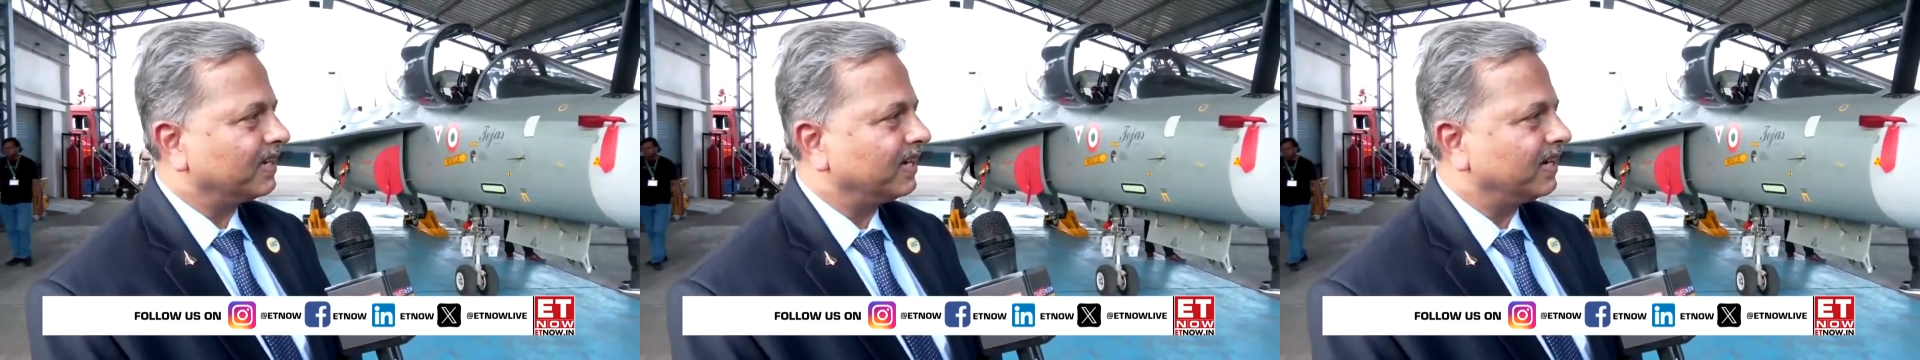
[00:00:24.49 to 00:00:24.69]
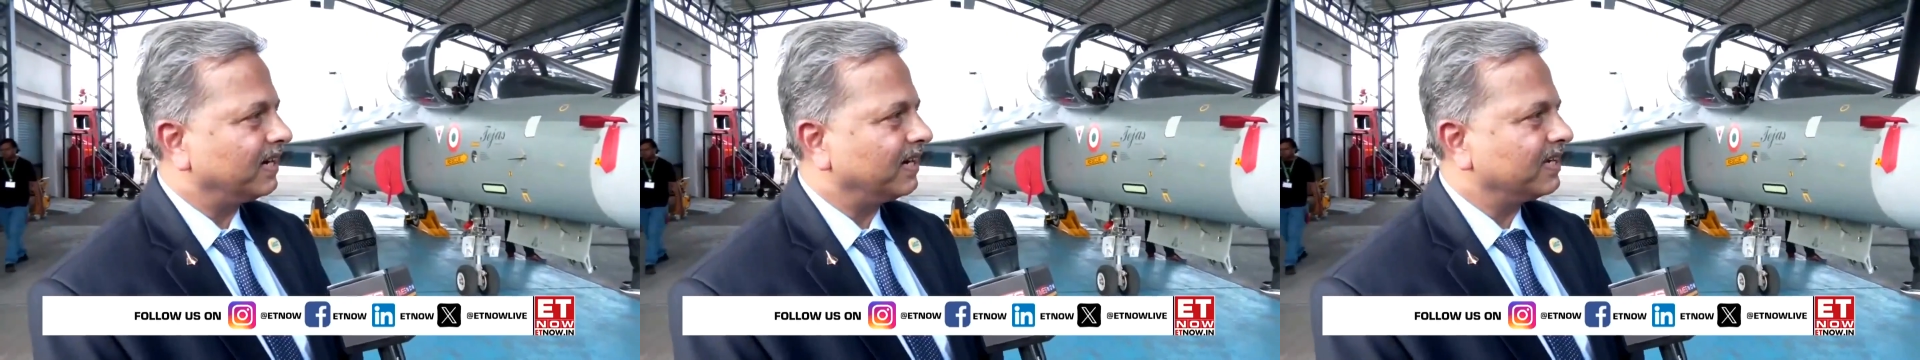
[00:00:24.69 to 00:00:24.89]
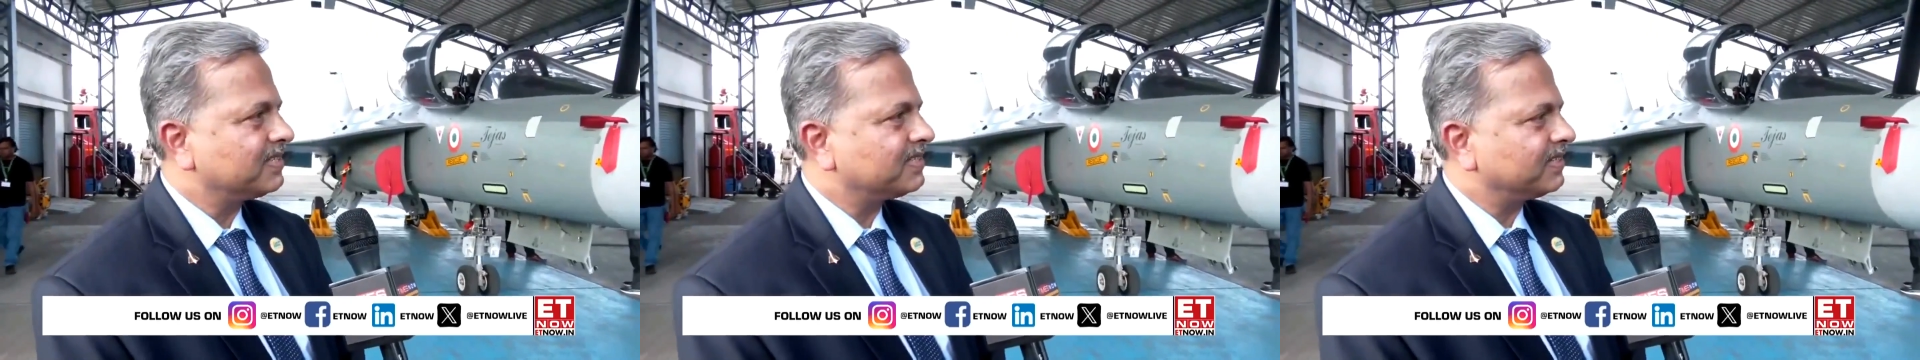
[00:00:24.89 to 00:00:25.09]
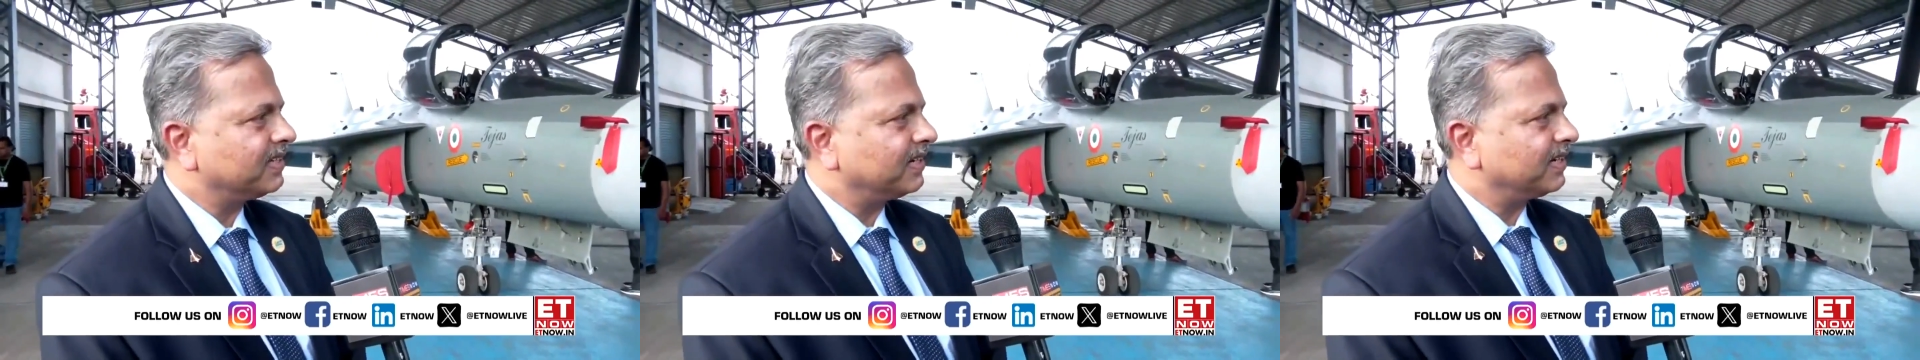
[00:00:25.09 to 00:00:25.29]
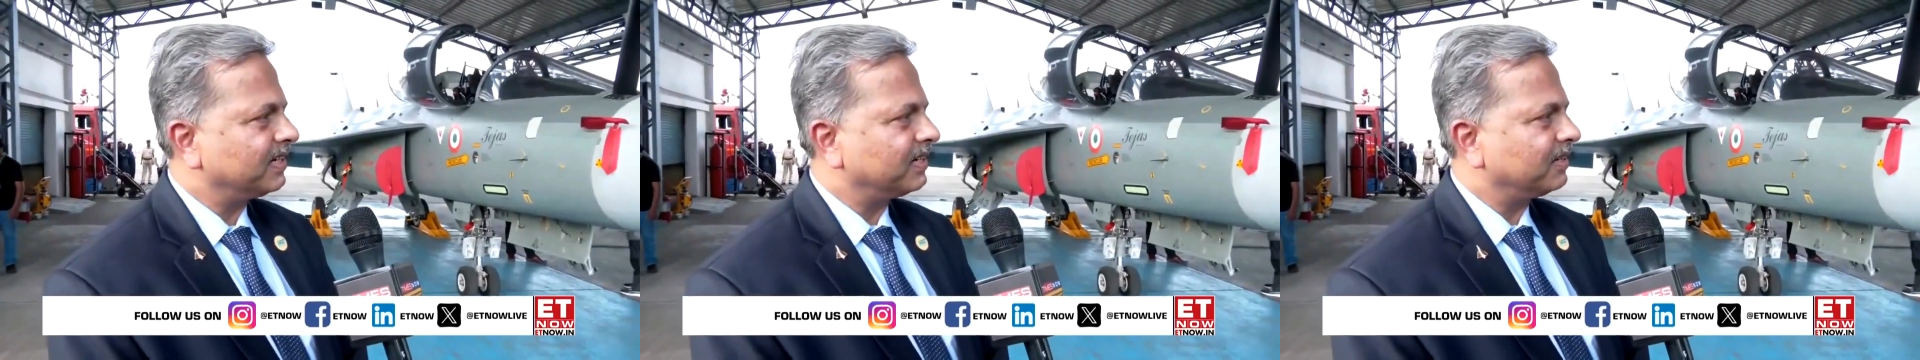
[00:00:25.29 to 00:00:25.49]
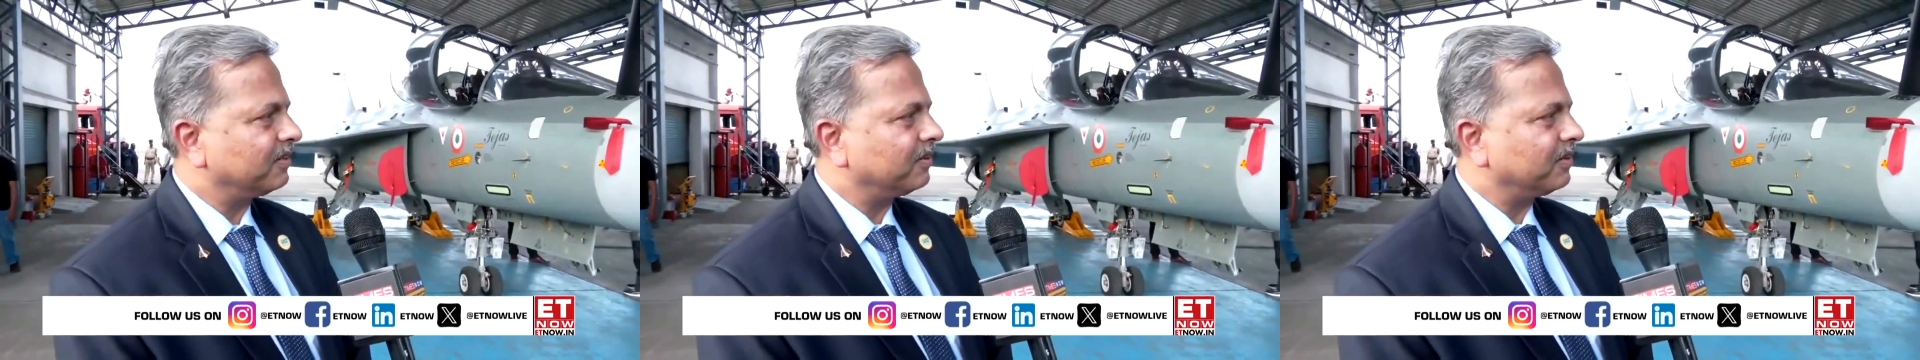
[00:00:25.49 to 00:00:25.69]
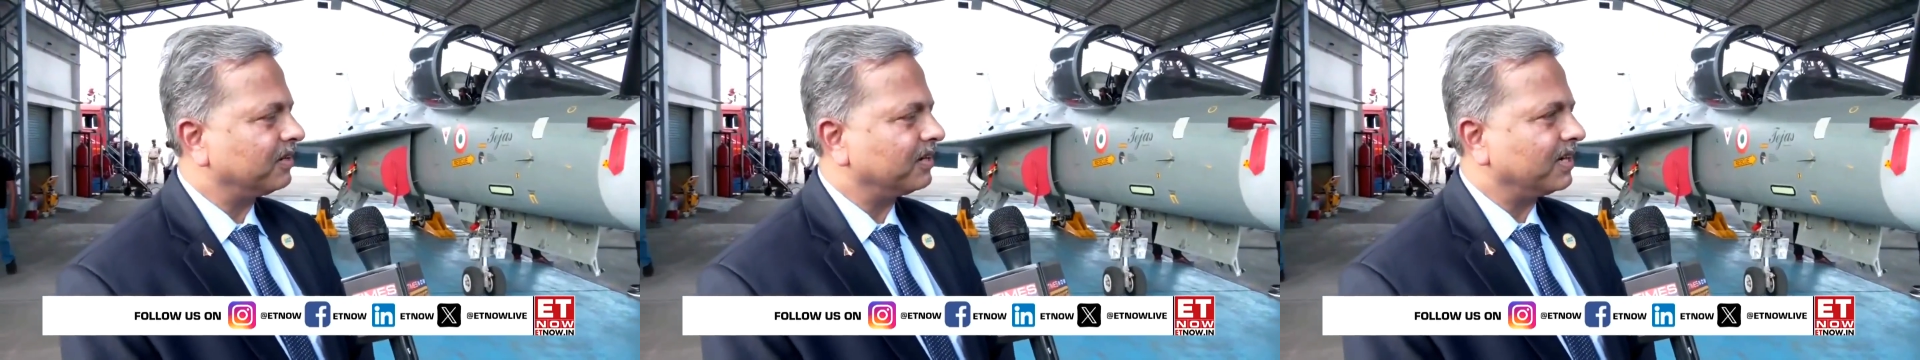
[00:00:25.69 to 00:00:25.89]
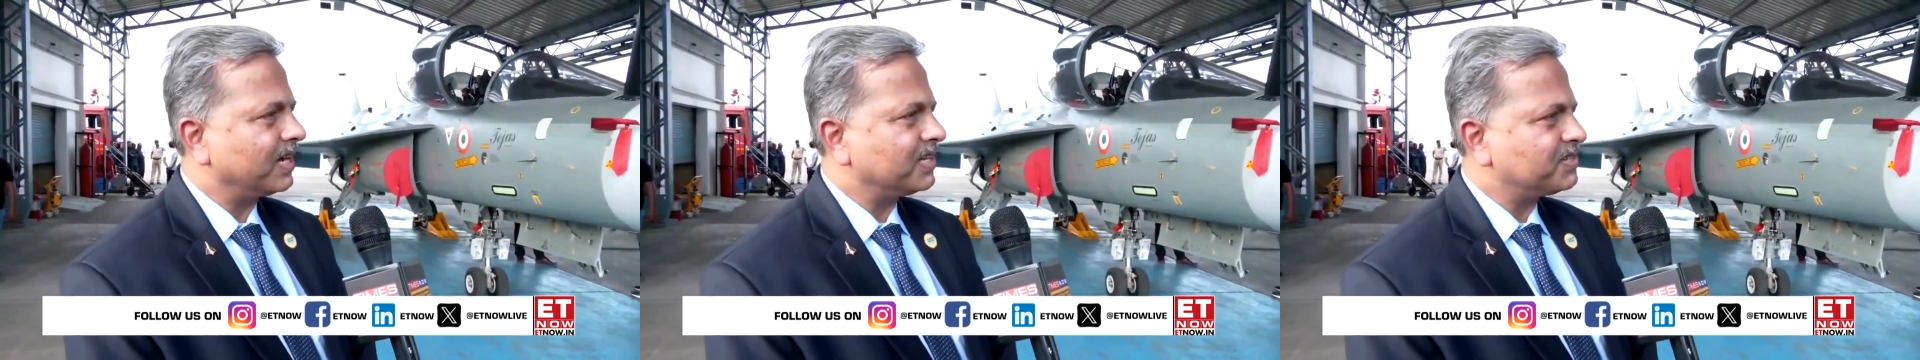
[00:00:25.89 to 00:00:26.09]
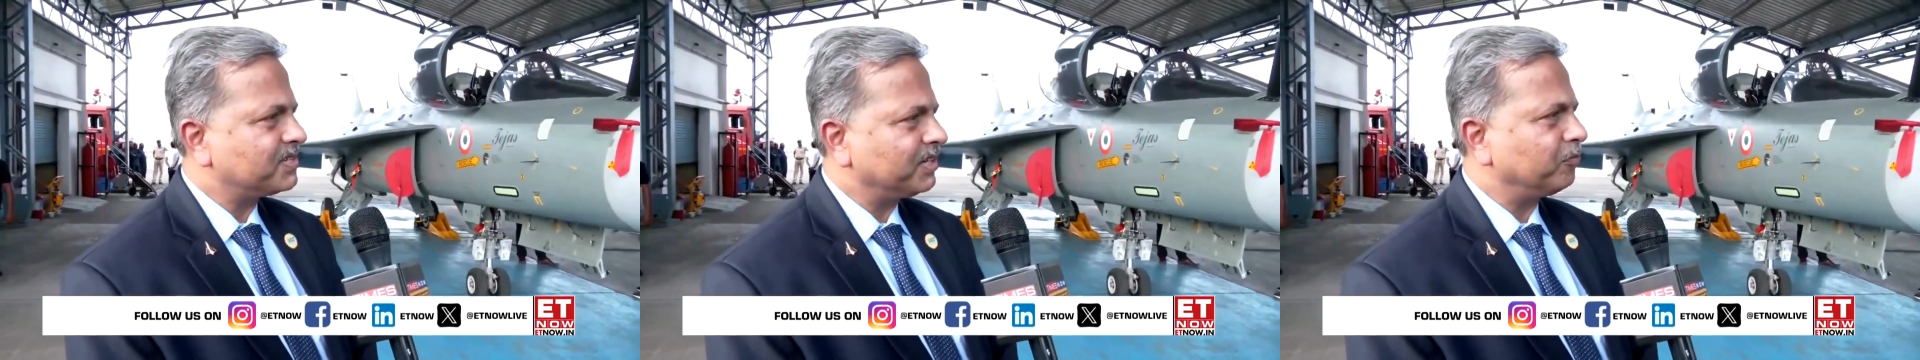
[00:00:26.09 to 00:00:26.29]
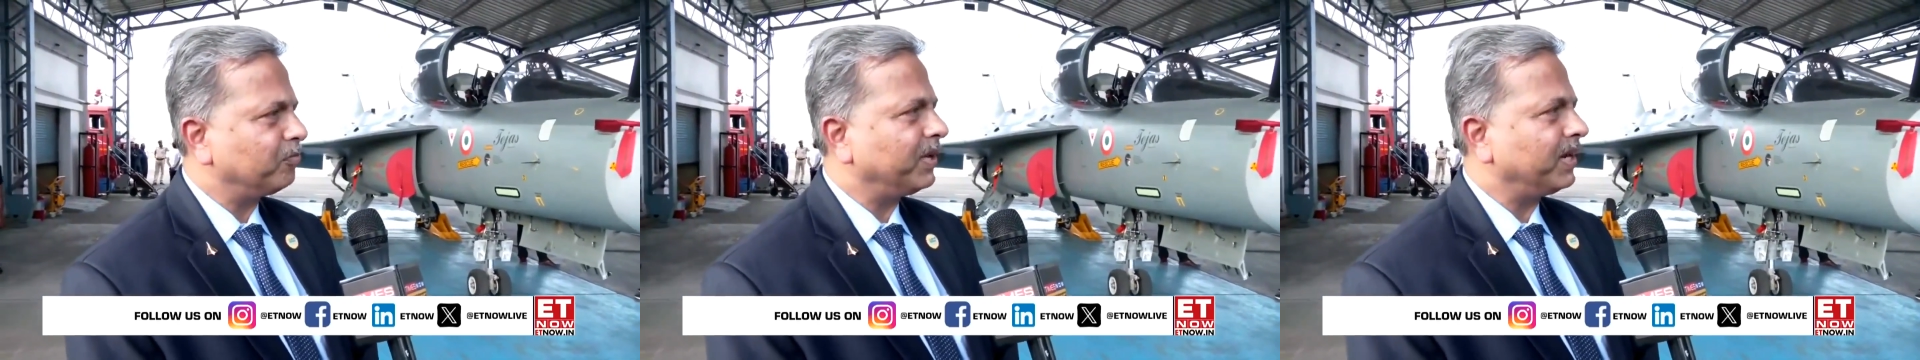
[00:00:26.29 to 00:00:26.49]
Uh, it's an uh,
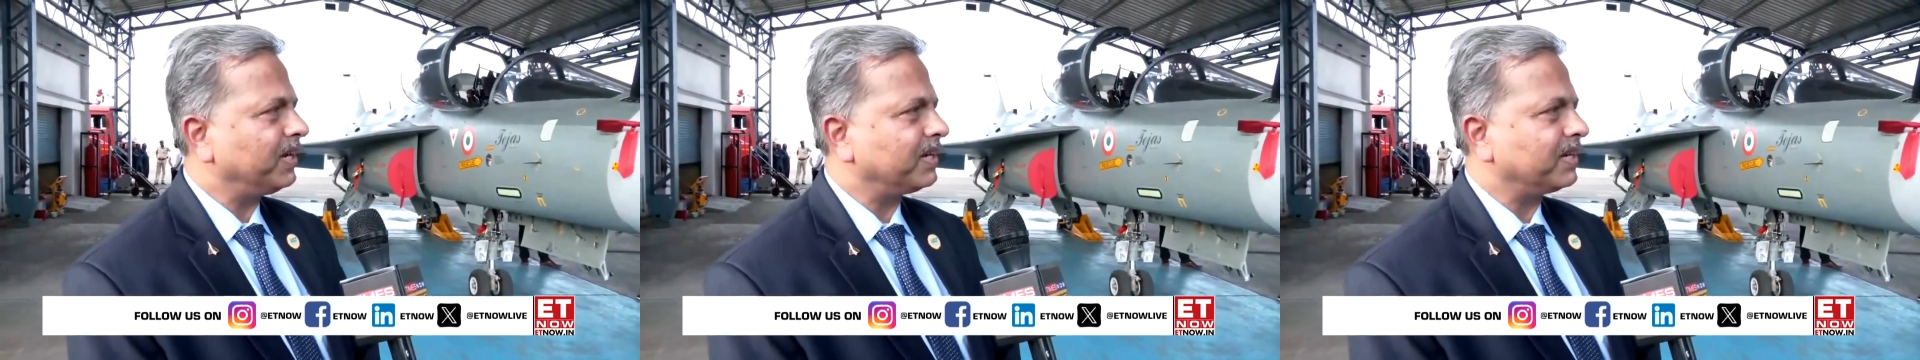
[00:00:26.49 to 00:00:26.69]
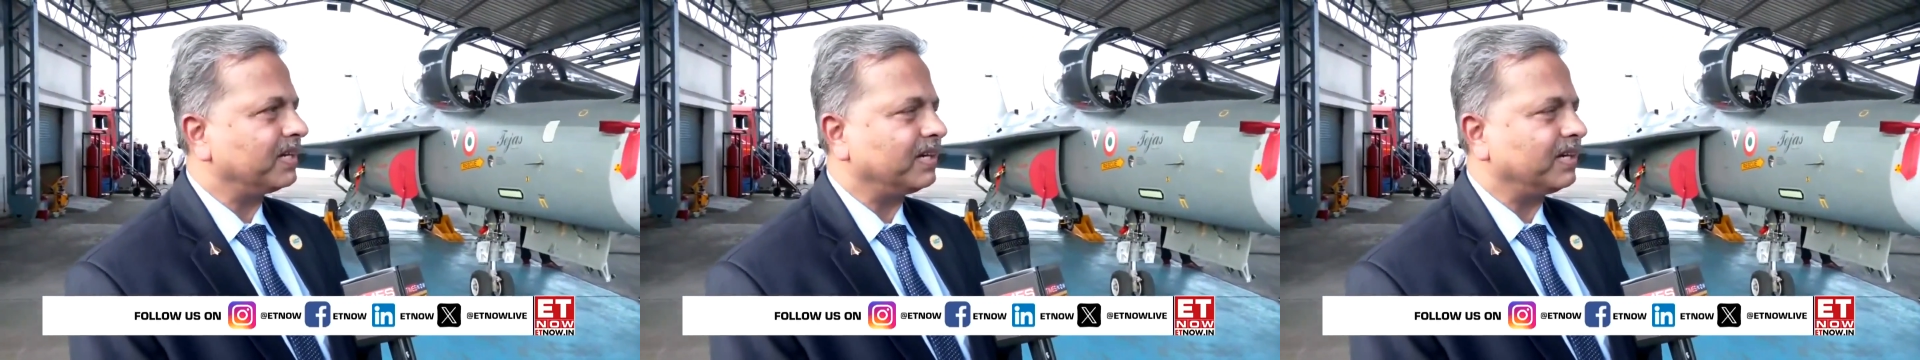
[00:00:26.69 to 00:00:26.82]
achievement